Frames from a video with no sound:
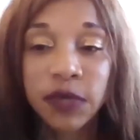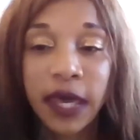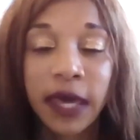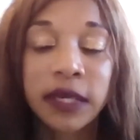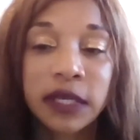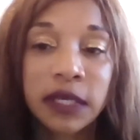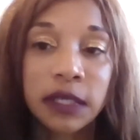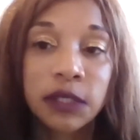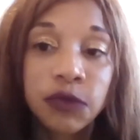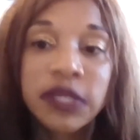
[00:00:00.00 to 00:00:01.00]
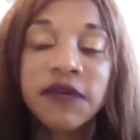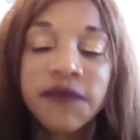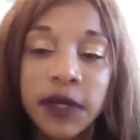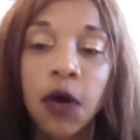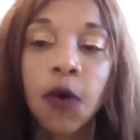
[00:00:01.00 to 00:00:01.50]
could
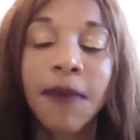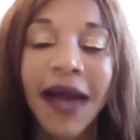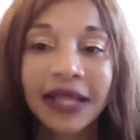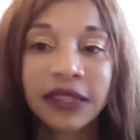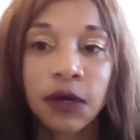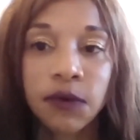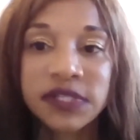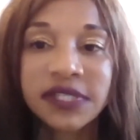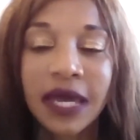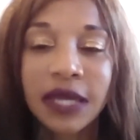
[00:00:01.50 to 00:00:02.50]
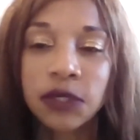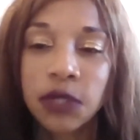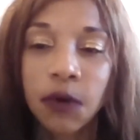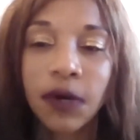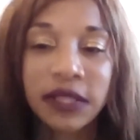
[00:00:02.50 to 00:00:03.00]
even go back, though, and say, you
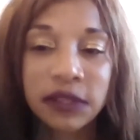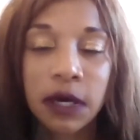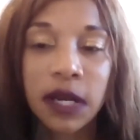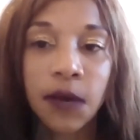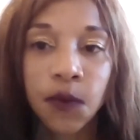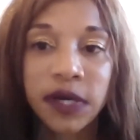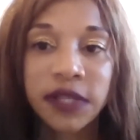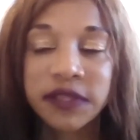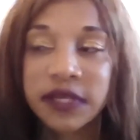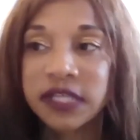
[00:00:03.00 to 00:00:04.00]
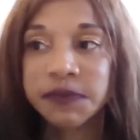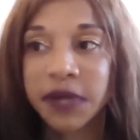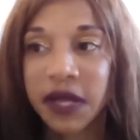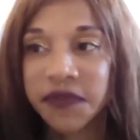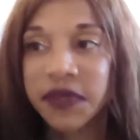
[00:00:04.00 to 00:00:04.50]
know what, I thought I wanted this,
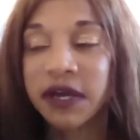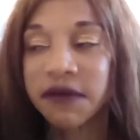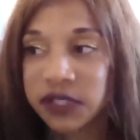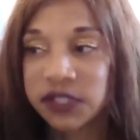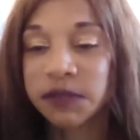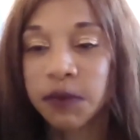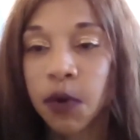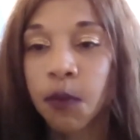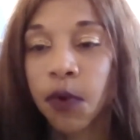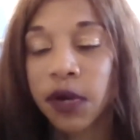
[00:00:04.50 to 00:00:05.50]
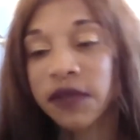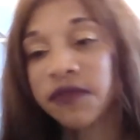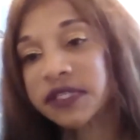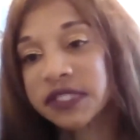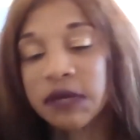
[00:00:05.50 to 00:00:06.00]
but I think I've done some homework and
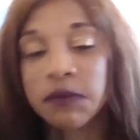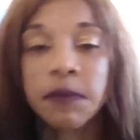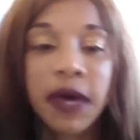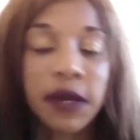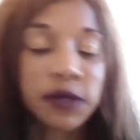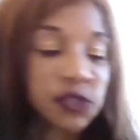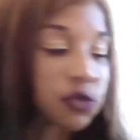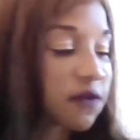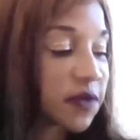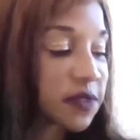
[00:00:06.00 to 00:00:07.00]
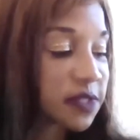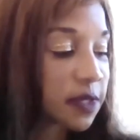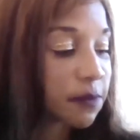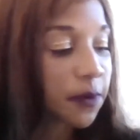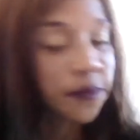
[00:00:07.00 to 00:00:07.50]
this thing would be better. So, to give you an
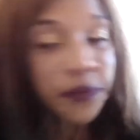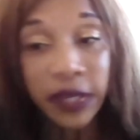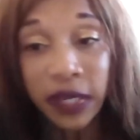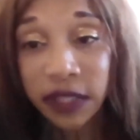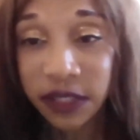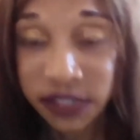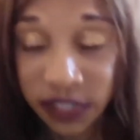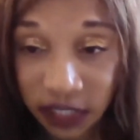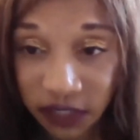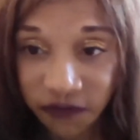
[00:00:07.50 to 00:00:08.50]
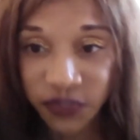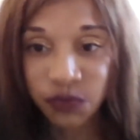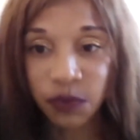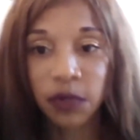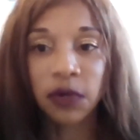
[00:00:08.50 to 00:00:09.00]
example, there's an
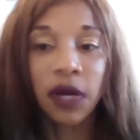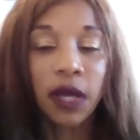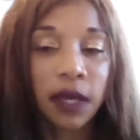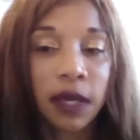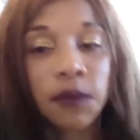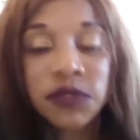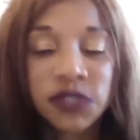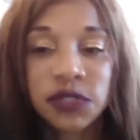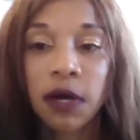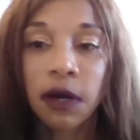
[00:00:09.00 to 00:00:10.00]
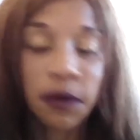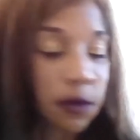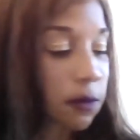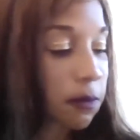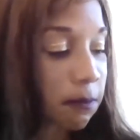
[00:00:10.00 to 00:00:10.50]
individual, we'll just call
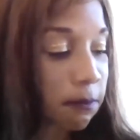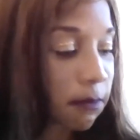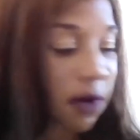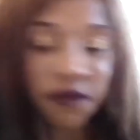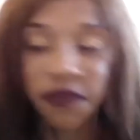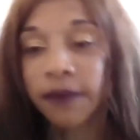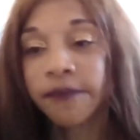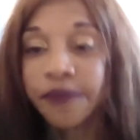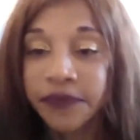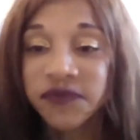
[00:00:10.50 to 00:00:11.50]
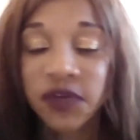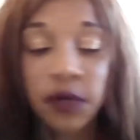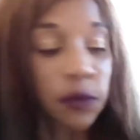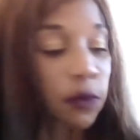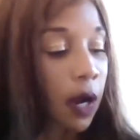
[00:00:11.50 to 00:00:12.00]
her Martha.
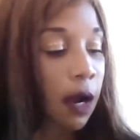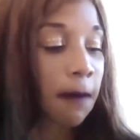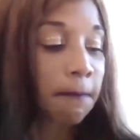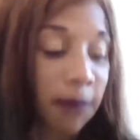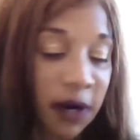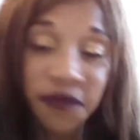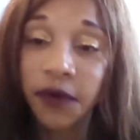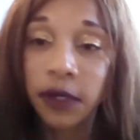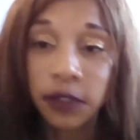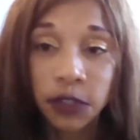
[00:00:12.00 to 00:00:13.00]
So Martha,